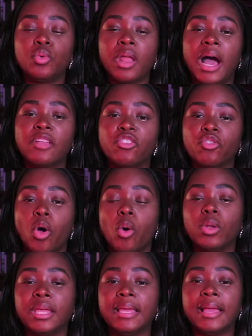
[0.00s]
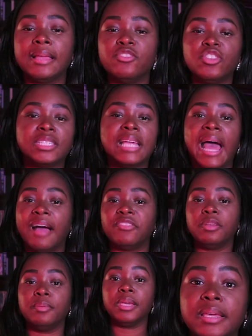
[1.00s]
not just have
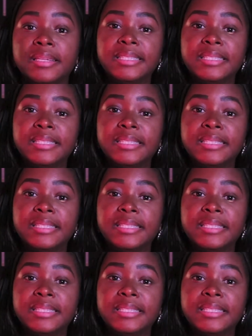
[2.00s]
to be